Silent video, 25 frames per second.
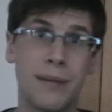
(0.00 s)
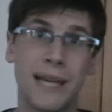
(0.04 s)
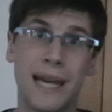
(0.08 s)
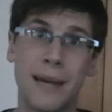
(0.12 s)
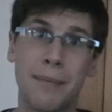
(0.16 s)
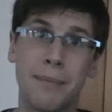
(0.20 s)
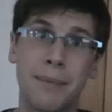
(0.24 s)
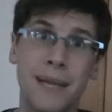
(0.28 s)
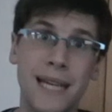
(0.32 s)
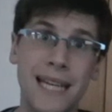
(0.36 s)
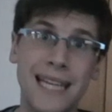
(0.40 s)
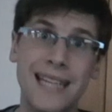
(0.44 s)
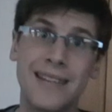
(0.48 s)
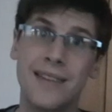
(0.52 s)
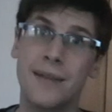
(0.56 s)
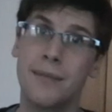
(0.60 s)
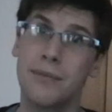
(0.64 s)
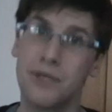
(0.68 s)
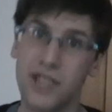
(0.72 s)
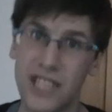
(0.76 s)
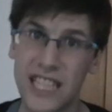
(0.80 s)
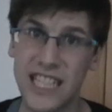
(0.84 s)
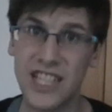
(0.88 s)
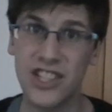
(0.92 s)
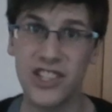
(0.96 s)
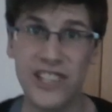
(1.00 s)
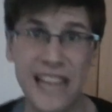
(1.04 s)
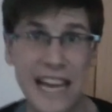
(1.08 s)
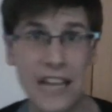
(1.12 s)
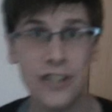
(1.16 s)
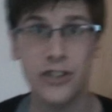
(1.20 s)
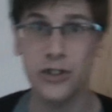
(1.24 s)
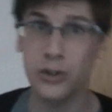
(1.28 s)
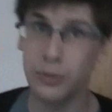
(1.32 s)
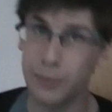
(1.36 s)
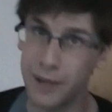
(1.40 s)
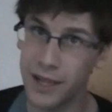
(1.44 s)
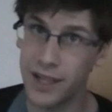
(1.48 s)
BNP, the British
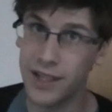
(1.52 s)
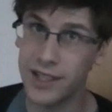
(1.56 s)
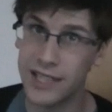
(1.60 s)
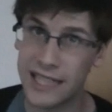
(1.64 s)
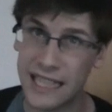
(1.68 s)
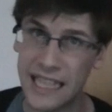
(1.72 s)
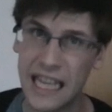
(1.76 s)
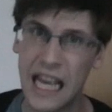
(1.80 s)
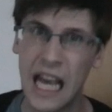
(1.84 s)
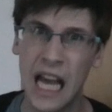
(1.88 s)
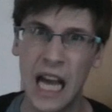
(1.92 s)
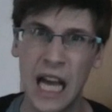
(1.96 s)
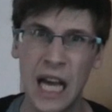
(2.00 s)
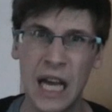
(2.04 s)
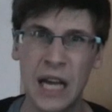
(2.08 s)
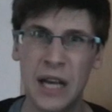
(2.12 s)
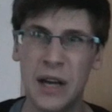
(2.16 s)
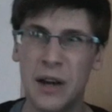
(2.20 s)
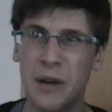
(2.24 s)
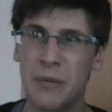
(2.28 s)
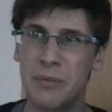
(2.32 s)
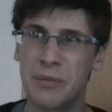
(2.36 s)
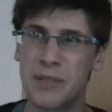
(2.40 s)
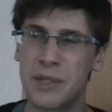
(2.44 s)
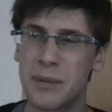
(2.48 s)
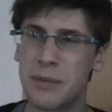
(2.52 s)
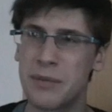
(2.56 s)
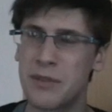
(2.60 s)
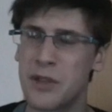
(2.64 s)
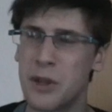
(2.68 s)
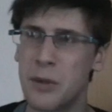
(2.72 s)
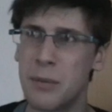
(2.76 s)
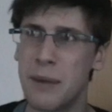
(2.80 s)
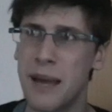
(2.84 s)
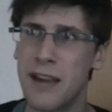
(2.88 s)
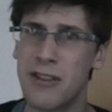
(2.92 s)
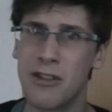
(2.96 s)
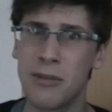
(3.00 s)
National Party. Some of
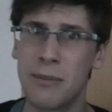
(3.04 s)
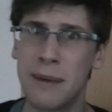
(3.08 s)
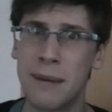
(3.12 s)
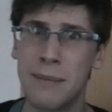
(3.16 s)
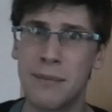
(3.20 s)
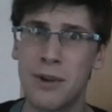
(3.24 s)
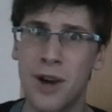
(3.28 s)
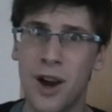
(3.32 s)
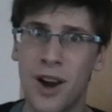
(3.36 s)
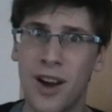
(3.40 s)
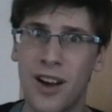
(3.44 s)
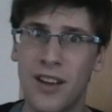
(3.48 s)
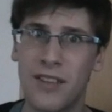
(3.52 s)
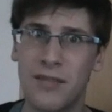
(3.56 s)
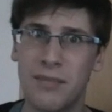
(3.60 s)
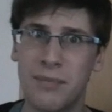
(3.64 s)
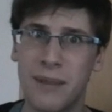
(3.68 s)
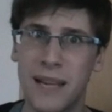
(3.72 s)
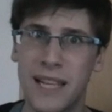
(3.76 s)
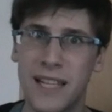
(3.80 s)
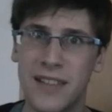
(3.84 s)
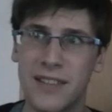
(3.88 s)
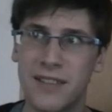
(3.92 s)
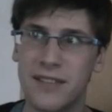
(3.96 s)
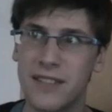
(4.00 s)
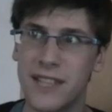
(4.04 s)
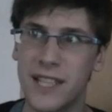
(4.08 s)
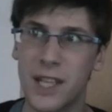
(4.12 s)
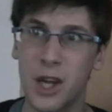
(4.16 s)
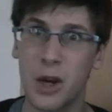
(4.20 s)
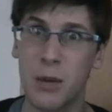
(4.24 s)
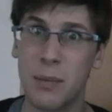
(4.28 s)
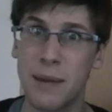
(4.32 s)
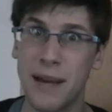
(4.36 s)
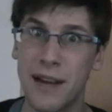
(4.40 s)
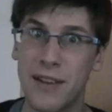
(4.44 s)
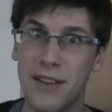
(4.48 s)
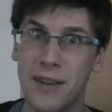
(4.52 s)
you may remember I've made a
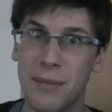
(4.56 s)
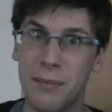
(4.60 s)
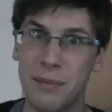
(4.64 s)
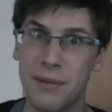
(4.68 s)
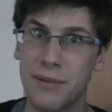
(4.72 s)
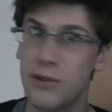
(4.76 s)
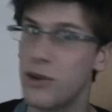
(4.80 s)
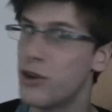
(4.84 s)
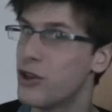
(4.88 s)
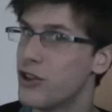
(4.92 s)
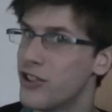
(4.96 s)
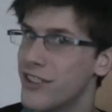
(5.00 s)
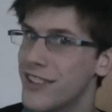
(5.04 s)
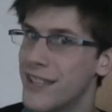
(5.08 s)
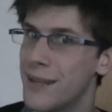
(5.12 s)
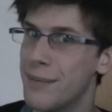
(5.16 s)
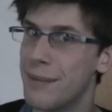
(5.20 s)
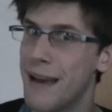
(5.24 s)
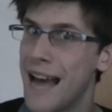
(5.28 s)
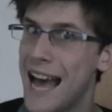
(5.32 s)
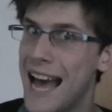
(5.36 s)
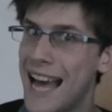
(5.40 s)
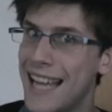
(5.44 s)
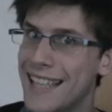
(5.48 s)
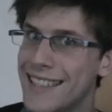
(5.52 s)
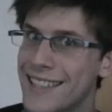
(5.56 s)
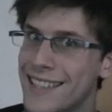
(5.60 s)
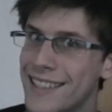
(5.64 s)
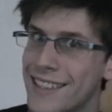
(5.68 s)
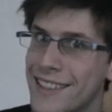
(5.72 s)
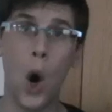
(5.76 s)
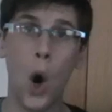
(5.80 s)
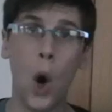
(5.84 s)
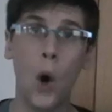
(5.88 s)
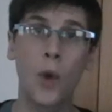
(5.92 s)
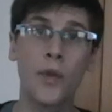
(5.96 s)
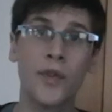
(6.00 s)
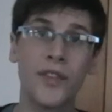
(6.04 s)
video about them before in the past.
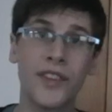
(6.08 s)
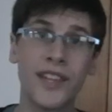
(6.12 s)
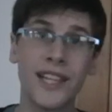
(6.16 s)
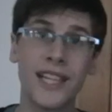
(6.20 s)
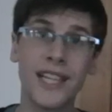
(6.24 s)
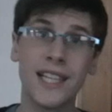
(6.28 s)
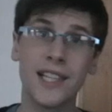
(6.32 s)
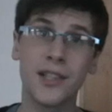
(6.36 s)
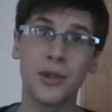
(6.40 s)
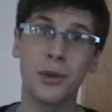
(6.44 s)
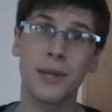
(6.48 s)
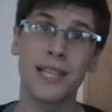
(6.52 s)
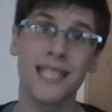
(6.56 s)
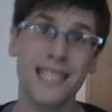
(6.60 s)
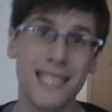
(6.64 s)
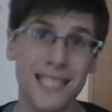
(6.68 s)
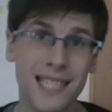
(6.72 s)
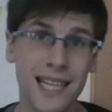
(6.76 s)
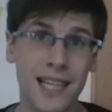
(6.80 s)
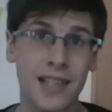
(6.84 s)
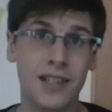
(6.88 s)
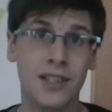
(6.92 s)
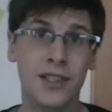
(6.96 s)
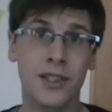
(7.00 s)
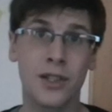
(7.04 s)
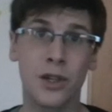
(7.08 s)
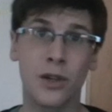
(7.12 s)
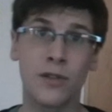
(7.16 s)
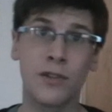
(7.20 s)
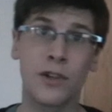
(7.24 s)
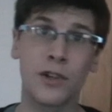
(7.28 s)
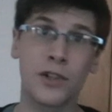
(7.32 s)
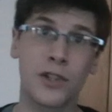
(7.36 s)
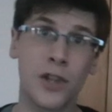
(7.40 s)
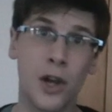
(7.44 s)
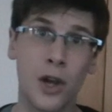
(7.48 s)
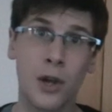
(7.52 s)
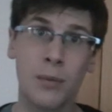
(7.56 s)
On the 22nd of
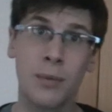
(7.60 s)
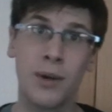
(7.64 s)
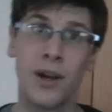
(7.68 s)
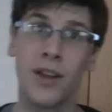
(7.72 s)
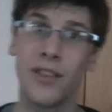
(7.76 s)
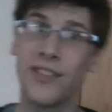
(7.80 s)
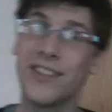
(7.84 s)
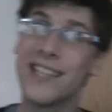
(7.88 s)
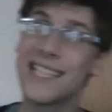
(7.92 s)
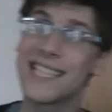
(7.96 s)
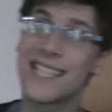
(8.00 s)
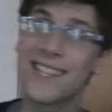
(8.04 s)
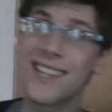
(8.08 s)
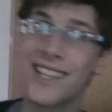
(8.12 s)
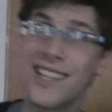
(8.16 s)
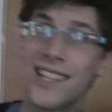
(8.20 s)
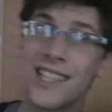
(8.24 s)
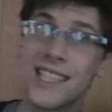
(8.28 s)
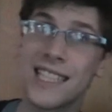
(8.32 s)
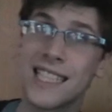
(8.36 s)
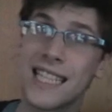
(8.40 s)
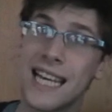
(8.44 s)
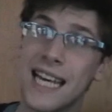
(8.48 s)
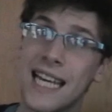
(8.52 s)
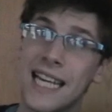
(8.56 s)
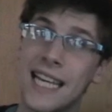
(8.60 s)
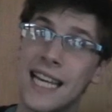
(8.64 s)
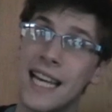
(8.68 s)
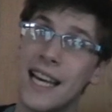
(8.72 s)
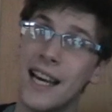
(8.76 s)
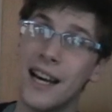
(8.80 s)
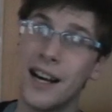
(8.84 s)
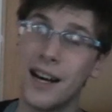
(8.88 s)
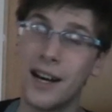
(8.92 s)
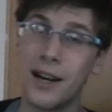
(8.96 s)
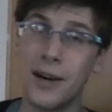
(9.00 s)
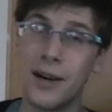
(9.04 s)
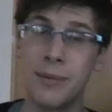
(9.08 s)
October, this Thursday,
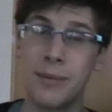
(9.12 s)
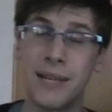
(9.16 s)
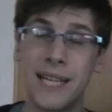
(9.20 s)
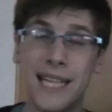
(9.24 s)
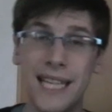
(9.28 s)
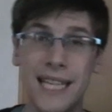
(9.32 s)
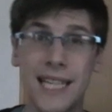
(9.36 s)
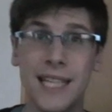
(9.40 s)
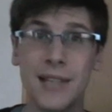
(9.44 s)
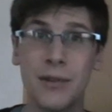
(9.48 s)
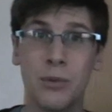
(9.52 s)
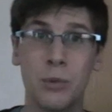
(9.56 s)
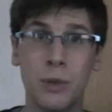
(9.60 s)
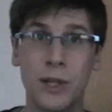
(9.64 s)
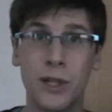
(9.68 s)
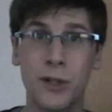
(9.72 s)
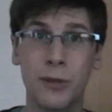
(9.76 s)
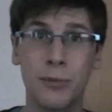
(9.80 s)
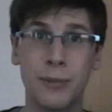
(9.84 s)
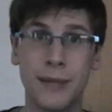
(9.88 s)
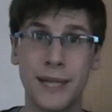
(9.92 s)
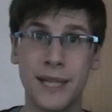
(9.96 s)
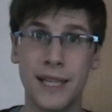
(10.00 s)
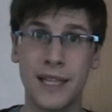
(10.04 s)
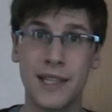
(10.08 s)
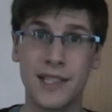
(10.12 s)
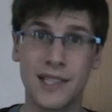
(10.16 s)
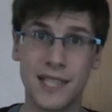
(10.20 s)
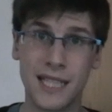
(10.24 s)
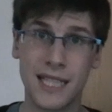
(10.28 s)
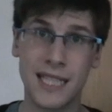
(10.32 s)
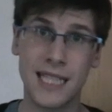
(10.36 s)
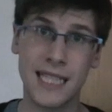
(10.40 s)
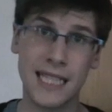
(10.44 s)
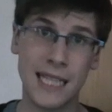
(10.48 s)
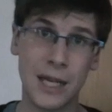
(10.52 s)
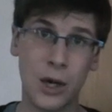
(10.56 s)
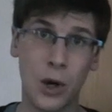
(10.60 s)
he will be
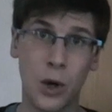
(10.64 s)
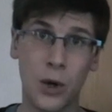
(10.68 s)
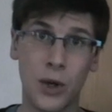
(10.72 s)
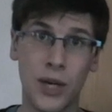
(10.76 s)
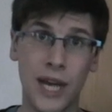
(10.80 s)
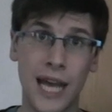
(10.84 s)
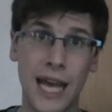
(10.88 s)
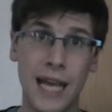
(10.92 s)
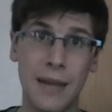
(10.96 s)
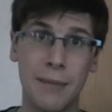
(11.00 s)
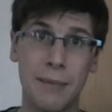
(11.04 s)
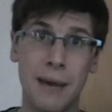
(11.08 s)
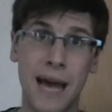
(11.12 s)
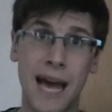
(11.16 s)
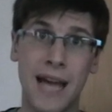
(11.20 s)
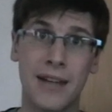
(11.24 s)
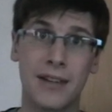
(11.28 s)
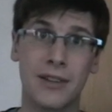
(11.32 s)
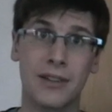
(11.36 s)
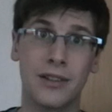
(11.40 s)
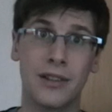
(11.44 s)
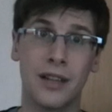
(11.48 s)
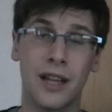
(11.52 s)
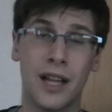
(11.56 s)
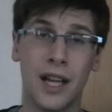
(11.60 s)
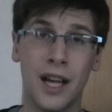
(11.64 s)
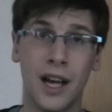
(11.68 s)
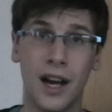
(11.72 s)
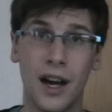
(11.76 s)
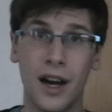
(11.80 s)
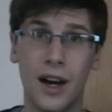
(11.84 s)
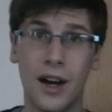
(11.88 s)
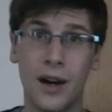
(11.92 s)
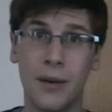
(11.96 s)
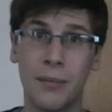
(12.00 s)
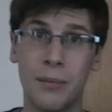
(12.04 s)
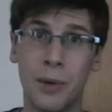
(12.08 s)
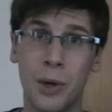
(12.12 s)
sitting on a panel
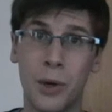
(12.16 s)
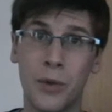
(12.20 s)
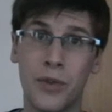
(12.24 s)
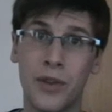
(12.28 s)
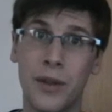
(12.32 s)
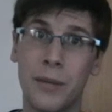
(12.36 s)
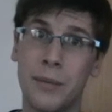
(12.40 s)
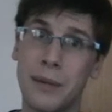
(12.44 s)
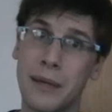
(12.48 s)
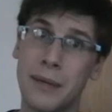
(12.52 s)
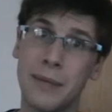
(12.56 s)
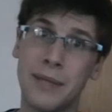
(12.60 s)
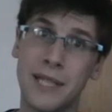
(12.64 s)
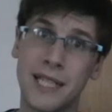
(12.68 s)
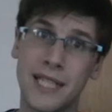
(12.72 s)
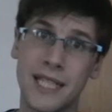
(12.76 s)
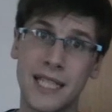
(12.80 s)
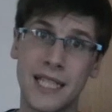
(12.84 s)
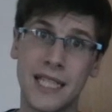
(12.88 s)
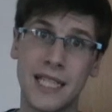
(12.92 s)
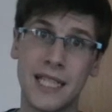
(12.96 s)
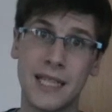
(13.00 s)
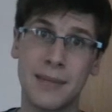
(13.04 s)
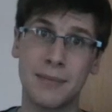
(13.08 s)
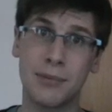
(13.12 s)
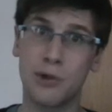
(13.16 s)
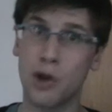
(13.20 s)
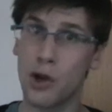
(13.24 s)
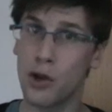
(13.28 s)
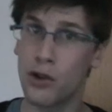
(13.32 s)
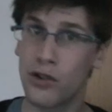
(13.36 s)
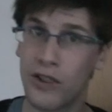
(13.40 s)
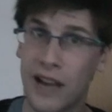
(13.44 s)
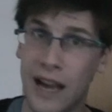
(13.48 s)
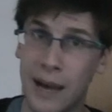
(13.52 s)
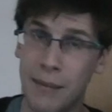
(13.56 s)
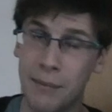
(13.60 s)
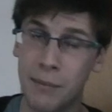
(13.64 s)
on the BBC's
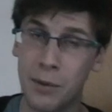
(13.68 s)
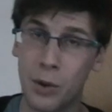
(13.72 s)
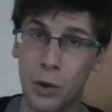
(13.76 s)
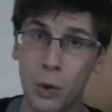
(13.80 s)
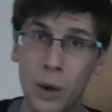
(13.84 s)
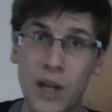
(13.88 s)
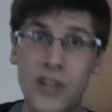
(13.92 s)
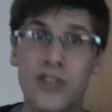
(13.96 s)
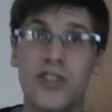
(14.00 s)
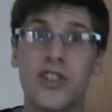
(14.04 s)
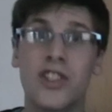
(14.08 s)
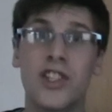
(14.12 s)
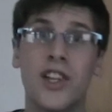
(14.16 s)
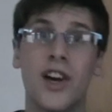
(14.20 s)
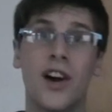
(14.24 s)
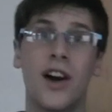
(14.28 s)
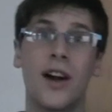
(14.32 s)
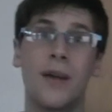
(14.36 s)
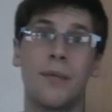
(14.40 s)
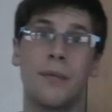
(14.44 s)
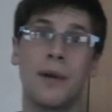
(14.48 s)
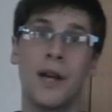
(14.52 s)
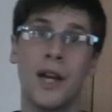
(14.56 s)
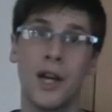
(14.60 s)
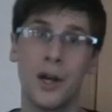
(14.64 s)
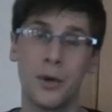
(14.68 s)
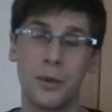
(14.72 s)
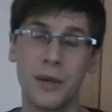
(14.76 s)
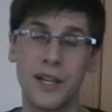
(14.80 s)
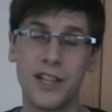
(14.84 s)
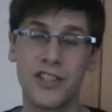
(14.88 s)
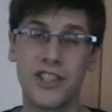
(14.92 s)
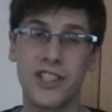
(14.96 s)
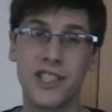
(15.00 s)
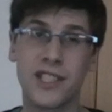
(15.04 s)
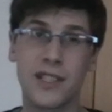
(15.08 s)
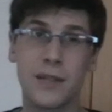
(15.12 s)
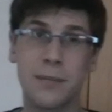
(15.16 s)
programme Question Time,
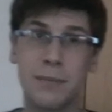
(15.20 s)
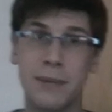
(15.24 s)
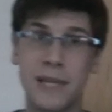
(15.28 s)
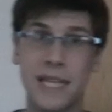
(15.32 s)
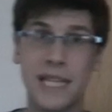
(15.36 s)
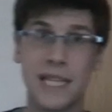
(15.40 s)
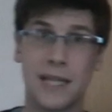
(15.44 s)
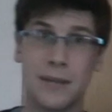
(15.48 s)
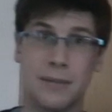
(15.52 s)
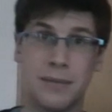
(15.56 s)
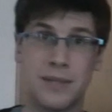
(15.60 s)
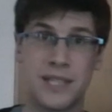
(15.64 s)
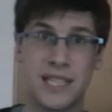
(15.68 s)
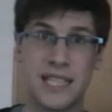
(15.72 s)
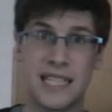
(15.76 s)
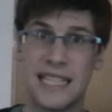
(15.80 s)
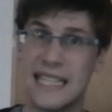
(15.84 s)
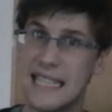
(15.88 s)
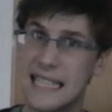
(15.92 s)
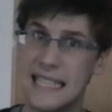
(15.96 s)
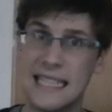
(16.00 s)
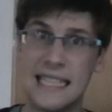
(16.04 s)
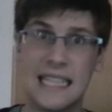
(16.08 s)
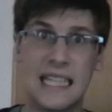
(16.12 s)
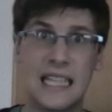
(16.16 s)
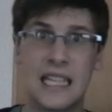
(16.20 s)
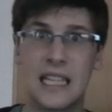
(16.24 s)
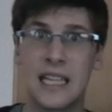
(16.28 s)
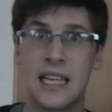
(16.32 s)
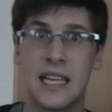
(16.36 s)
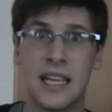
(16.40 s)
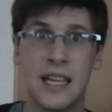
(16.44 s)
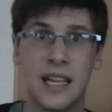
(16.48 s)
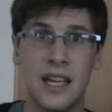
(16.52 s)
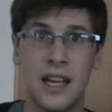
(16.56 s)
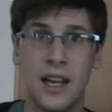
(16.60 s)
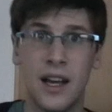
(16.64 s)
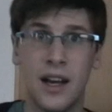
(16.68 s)
which is the Beeb's
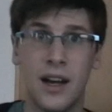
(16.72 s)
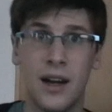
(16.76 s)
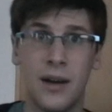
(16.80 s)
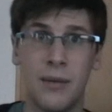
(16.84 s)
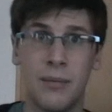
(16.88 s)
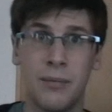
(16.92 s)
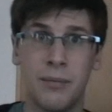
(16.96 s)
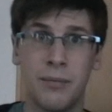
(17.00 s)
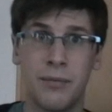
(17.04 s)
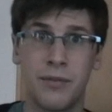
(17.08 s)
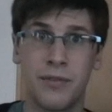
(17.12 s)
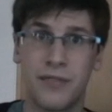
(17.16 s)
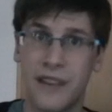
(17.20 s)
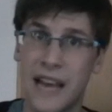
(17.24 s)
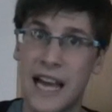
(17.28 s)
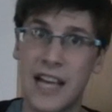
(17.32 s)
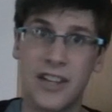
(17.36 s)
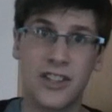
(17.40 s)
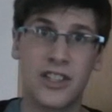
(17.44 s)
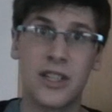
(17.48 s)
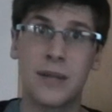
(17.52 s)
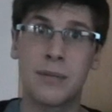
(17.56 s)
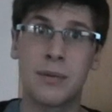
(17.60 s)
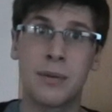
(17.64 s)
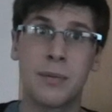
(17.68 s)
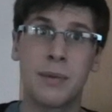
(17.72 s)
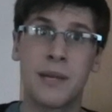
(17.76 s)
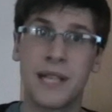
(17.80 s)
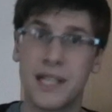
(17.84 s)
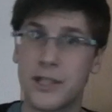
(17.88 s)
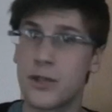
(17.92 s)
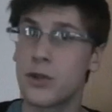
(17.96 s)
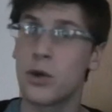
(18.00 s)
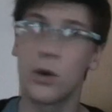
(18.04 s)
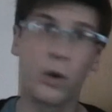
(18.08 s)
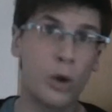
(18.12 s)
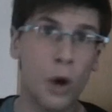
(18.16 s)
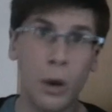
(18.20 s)
leading flagship
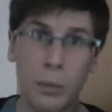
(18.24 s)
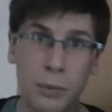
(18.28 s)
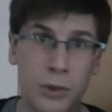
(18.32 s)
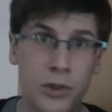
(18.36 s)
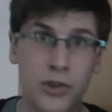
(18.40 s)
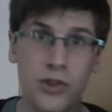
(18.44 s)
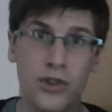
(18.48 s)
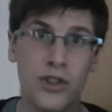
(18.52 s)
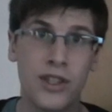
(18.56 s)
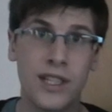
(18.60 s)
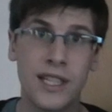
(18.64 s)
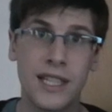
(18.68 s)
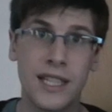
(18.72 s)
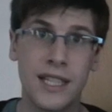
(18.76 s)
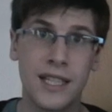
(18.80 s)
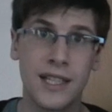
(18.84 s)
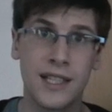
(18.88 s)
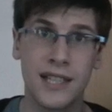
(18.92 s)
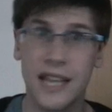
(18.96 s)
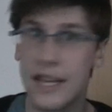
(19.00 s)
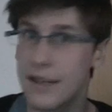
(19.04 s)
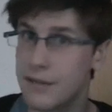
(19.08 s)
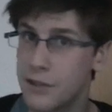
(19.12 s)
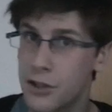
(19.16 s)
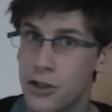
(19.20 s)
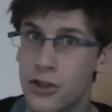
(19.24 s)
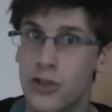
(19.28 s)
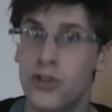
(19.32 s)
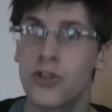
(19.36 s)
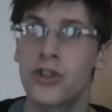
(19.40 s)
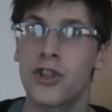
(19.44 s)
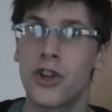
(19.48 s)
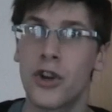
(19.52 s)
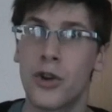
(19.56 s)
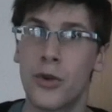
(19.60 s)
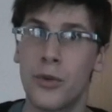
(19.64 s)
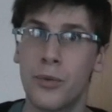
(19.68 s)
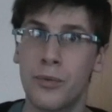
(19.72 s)
political commentary television
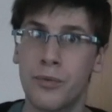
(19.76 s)
show.